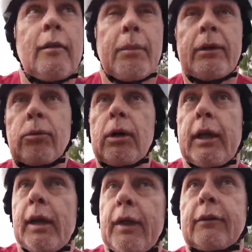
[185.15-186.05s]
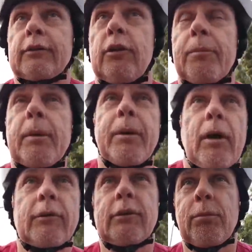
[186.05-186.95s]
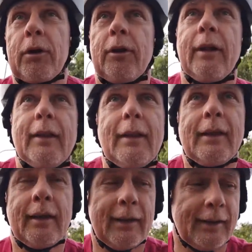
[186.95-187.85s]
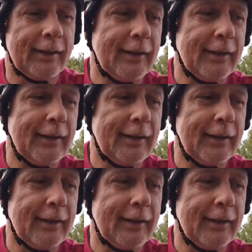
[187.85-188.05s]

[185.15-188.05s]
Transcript: men really are that stupid, but I just want to